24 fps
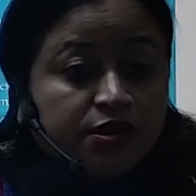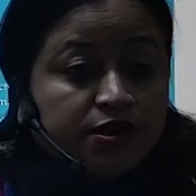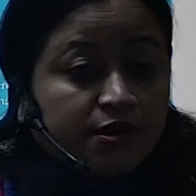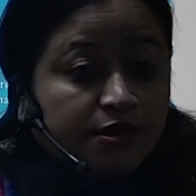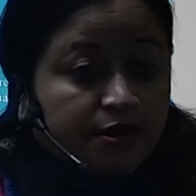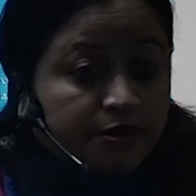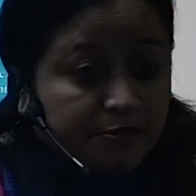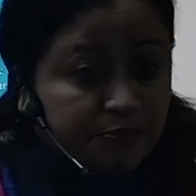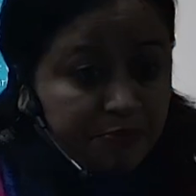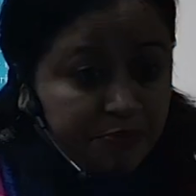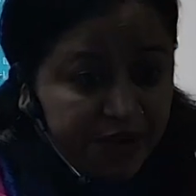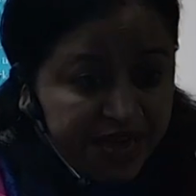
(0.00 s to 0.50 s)

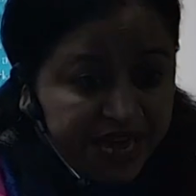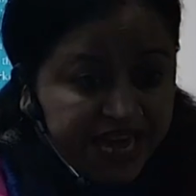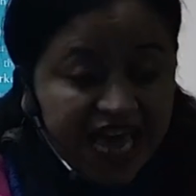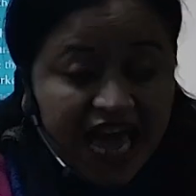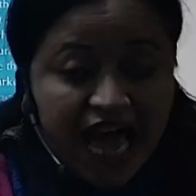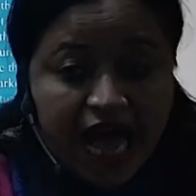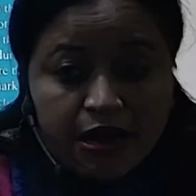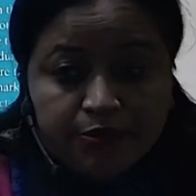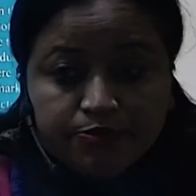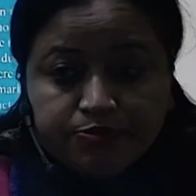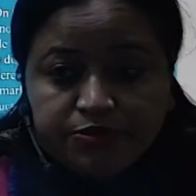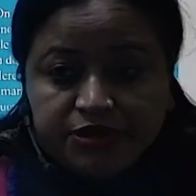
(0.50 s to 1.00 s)
may
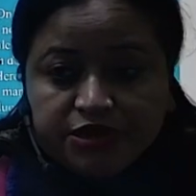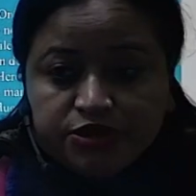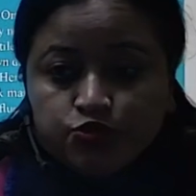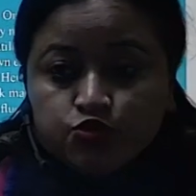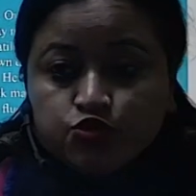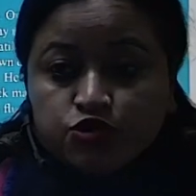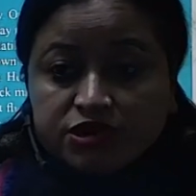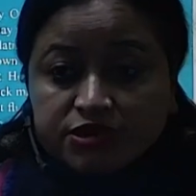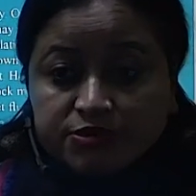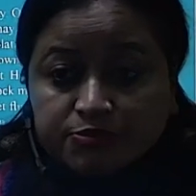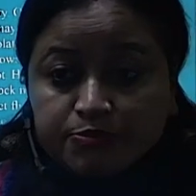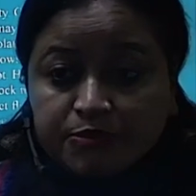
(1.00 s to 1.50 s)
happen,
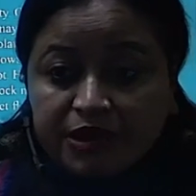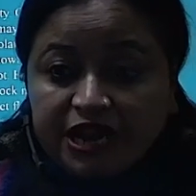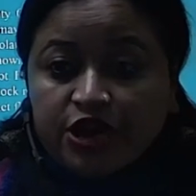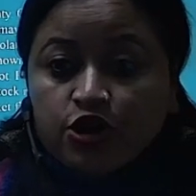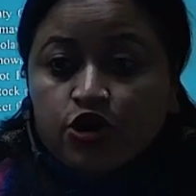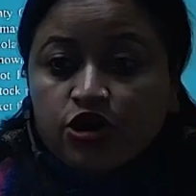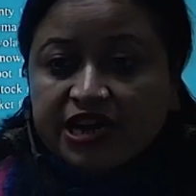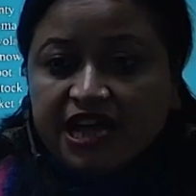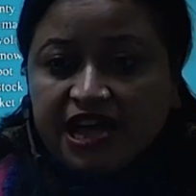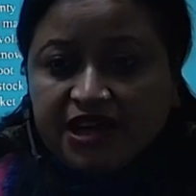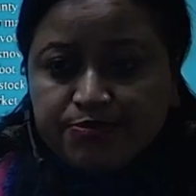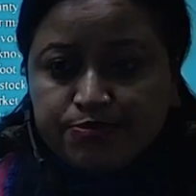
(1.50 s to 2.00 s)
what may
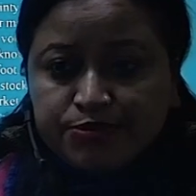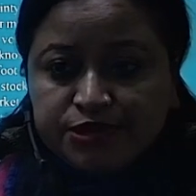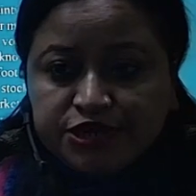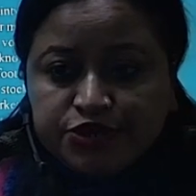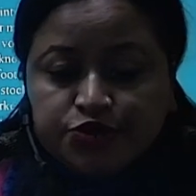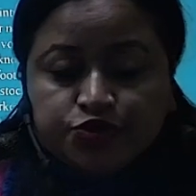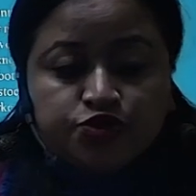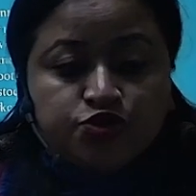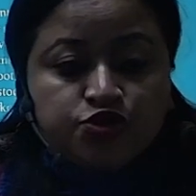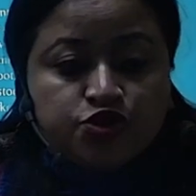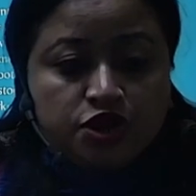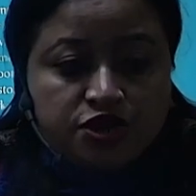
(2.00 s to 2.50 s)
not happen, you
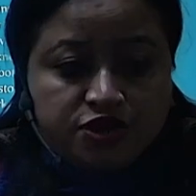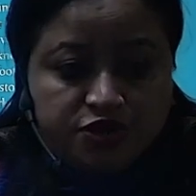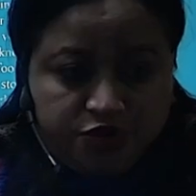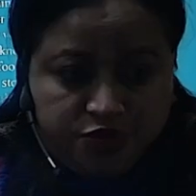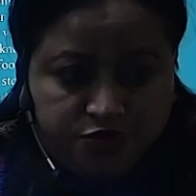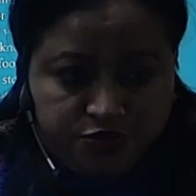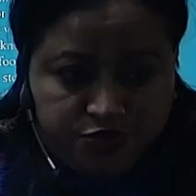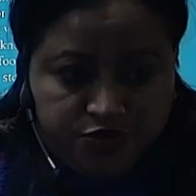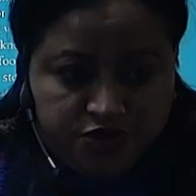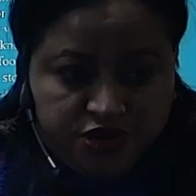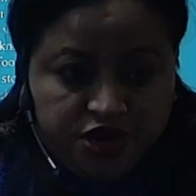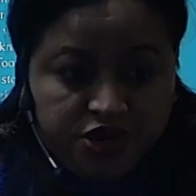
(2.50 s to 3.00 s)
do not
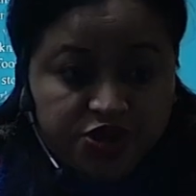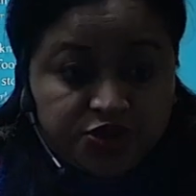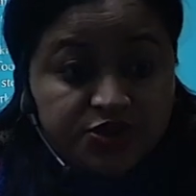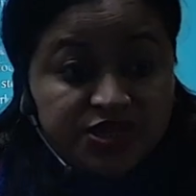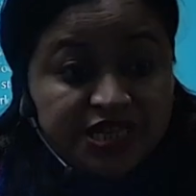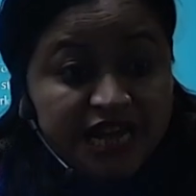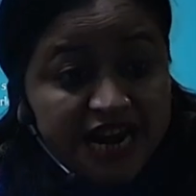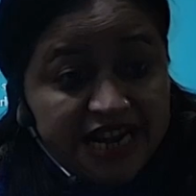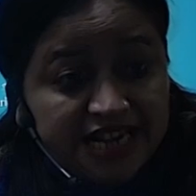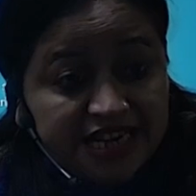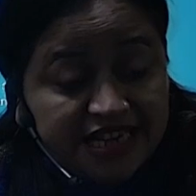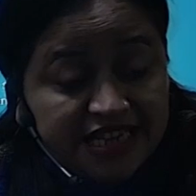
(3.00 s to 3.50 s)
know. So
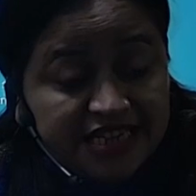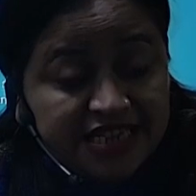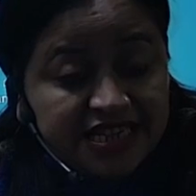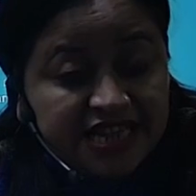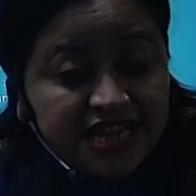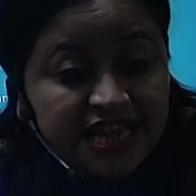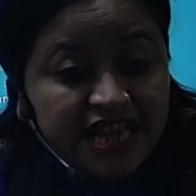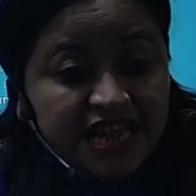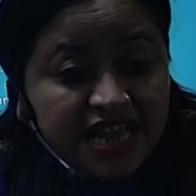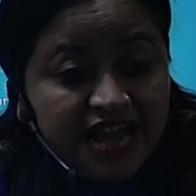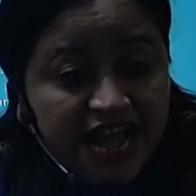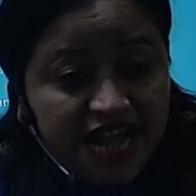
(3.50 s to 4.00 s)
that is
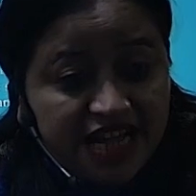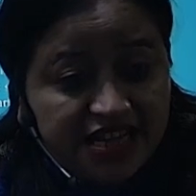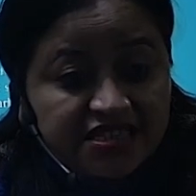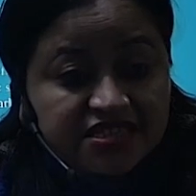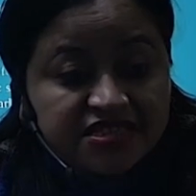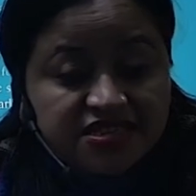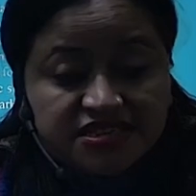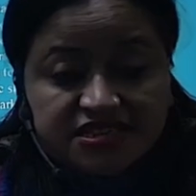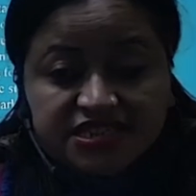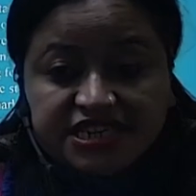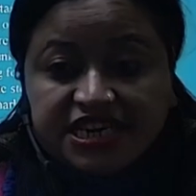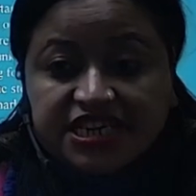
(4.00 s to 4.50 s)

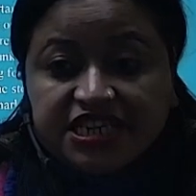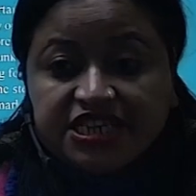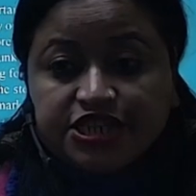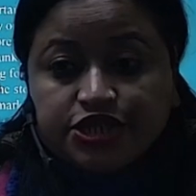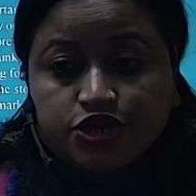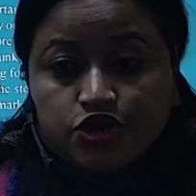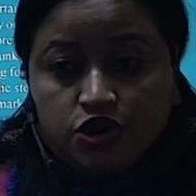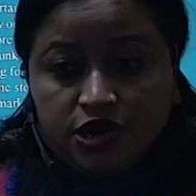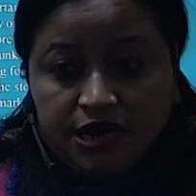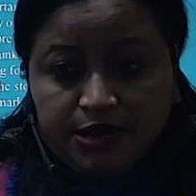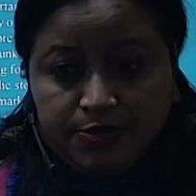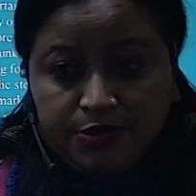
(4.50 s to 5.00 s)
uncertainty
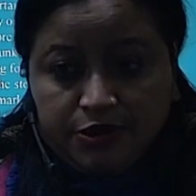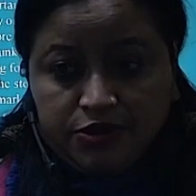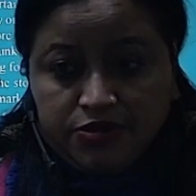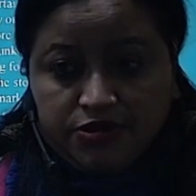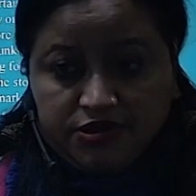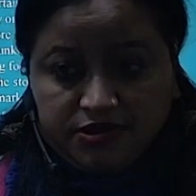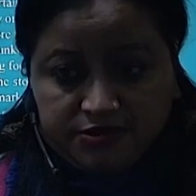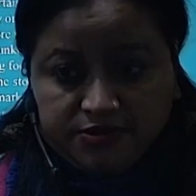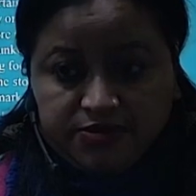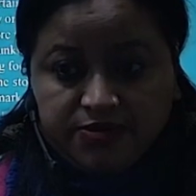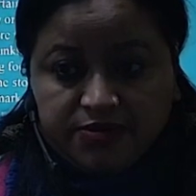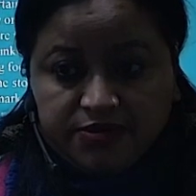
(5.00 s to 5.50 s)
all about,
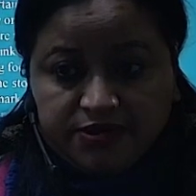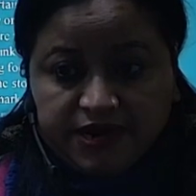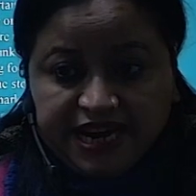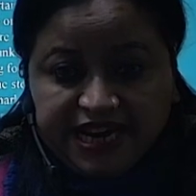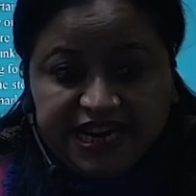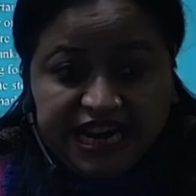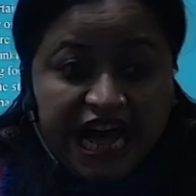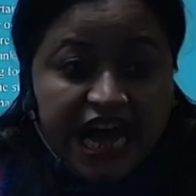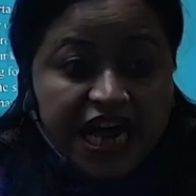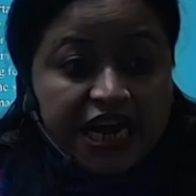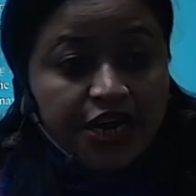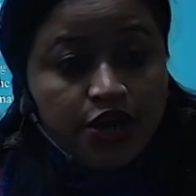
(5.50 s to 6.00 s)
right?
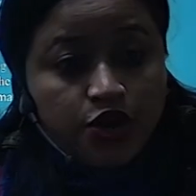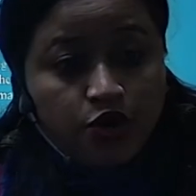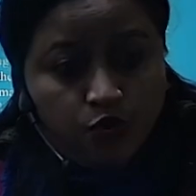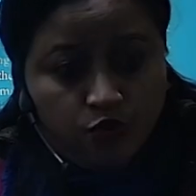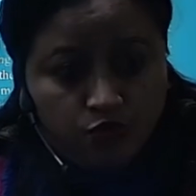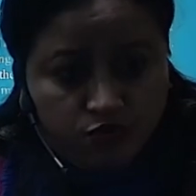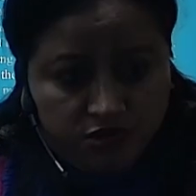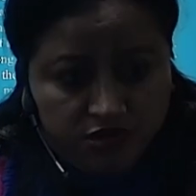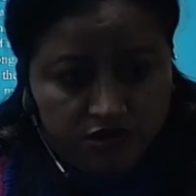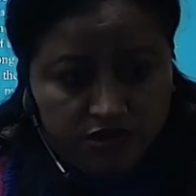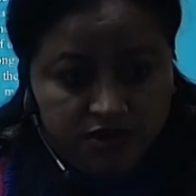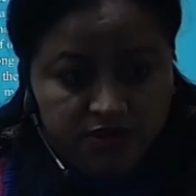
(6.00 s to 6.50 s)

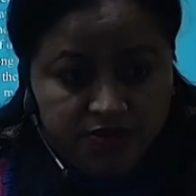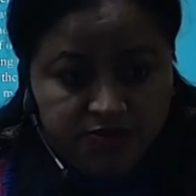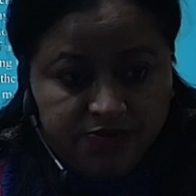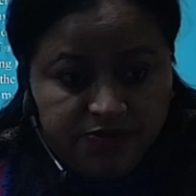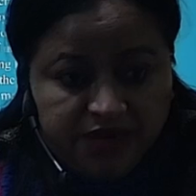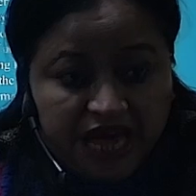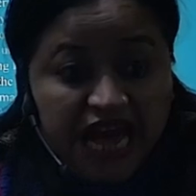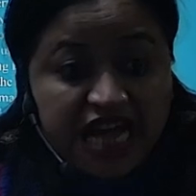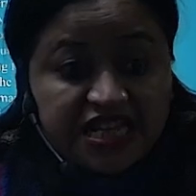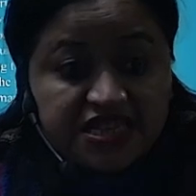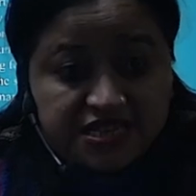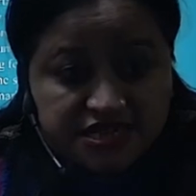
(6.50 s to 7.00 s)
Unknown,
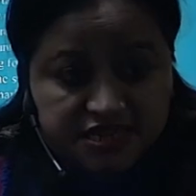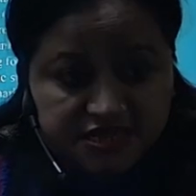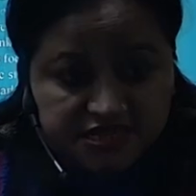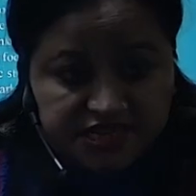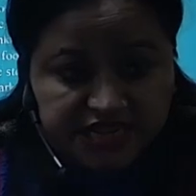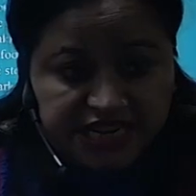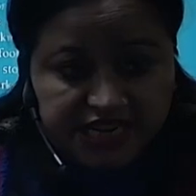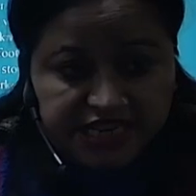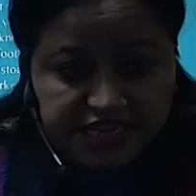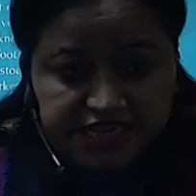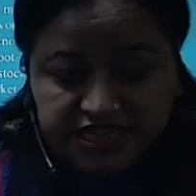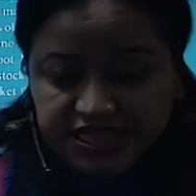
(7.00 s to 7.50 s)

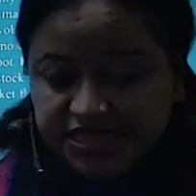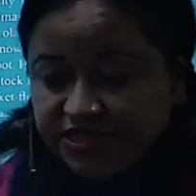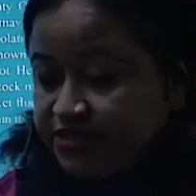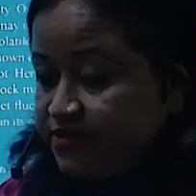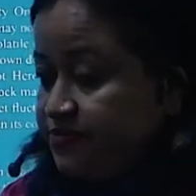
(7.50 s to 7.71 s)
uncertainty.